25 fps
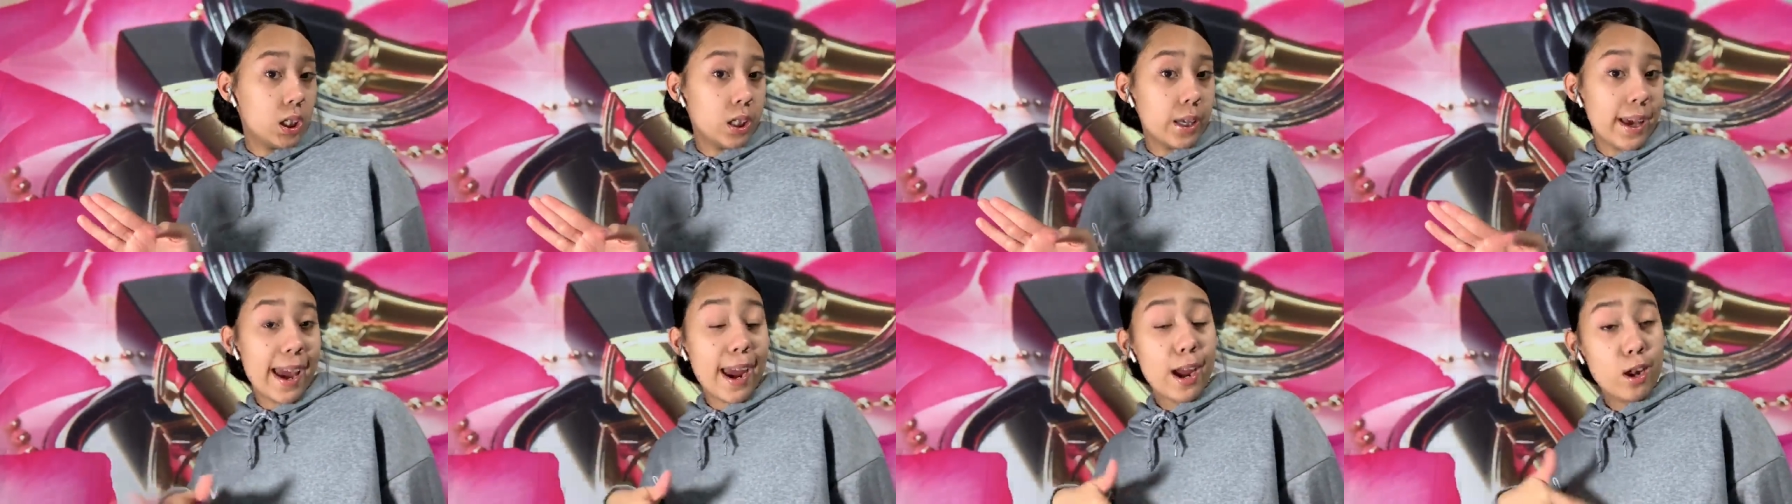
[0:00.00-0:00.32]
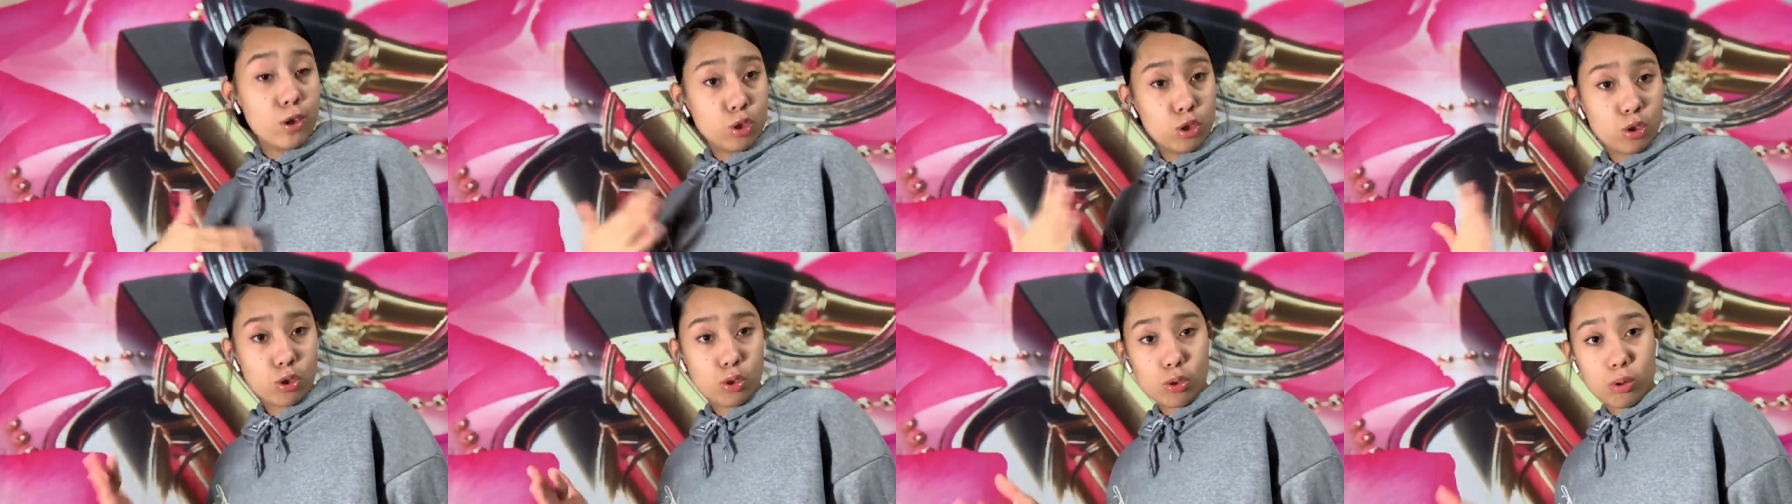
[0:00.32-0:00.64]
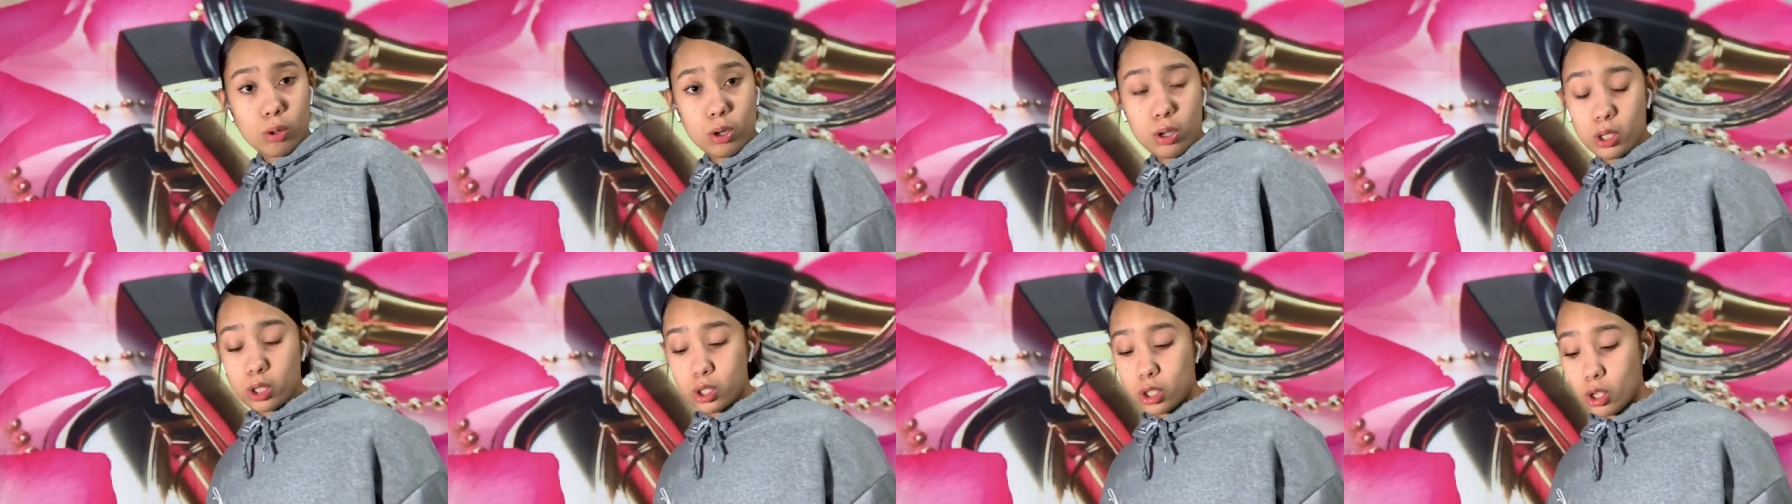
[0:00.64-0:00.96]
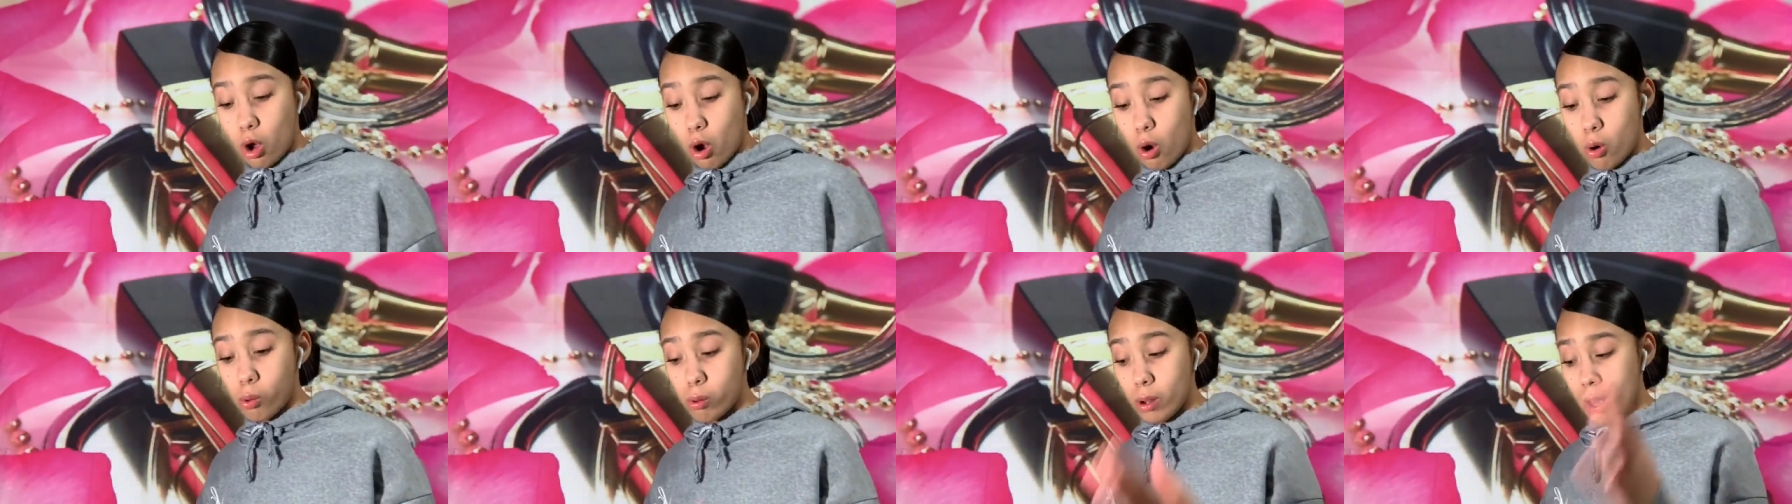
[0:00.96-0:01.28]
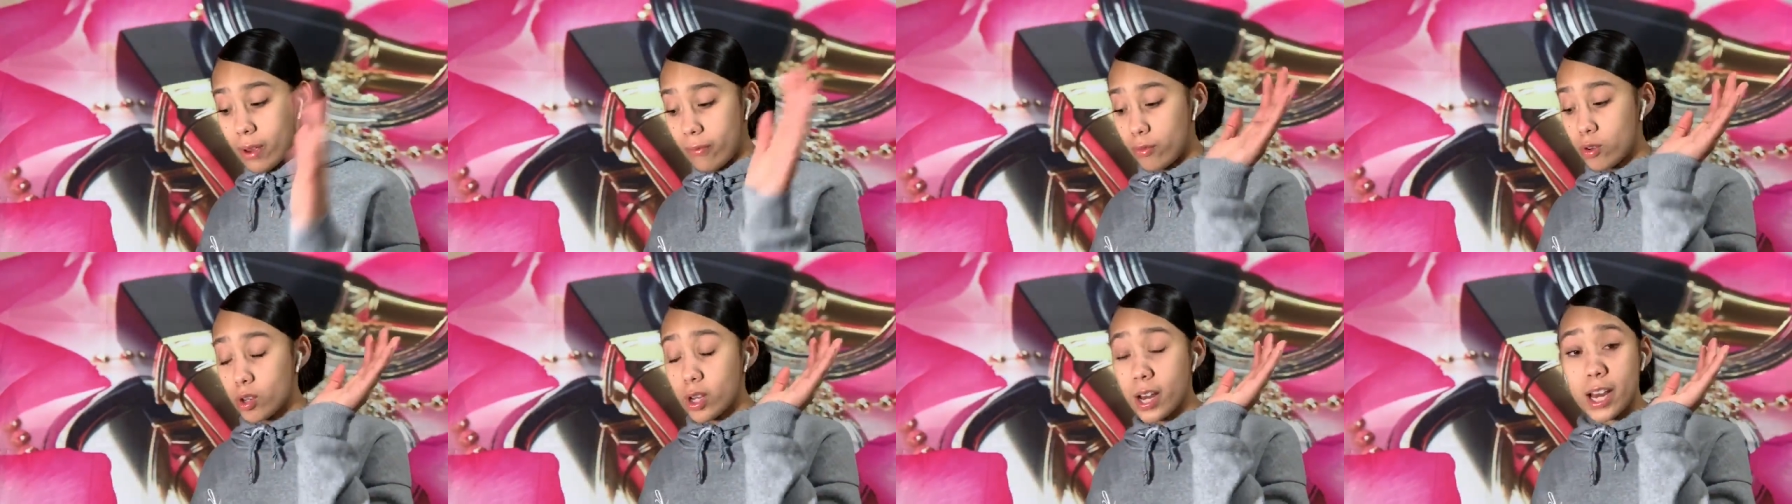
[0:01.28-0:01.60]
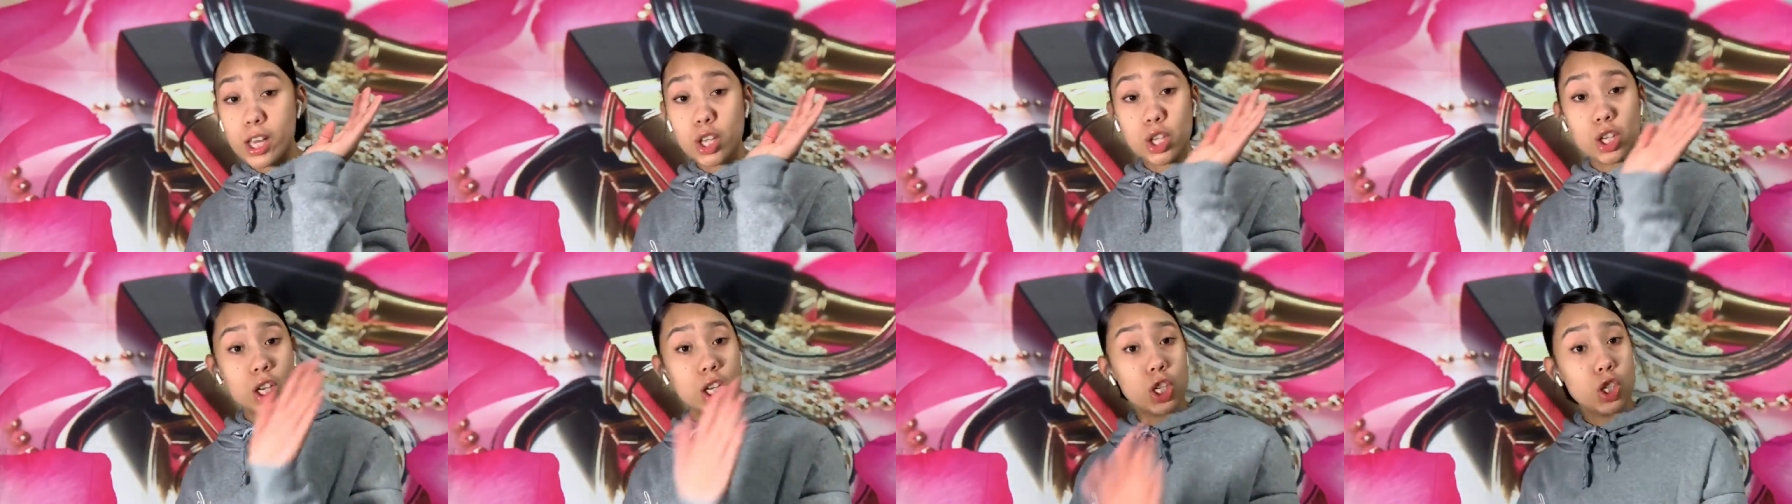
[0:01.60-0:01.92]
hair tutorial. So if you
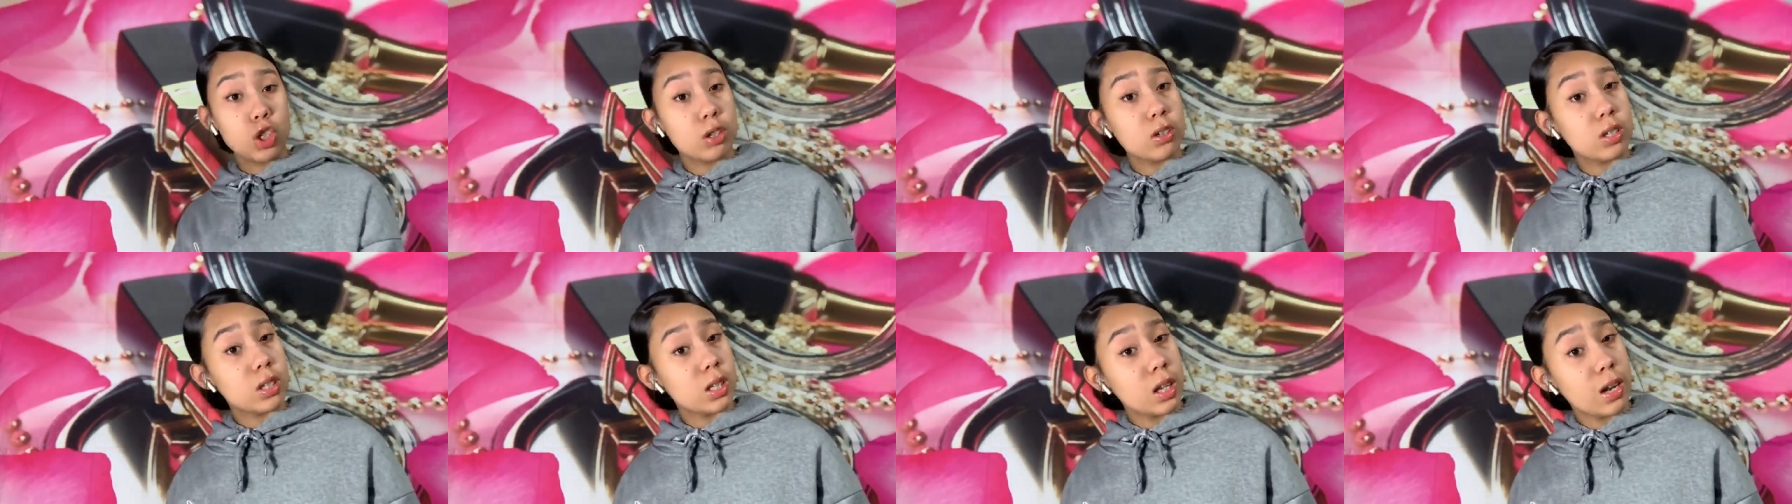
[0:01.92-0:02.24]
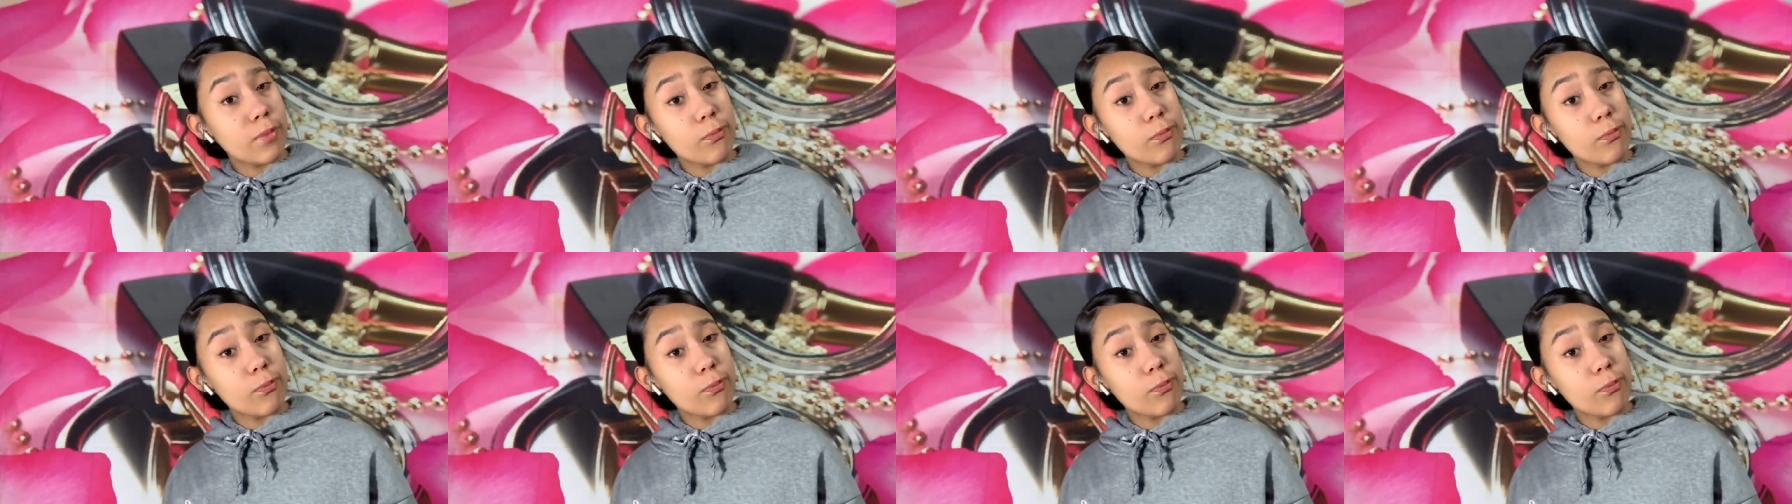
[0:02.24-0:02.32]
guys are interested,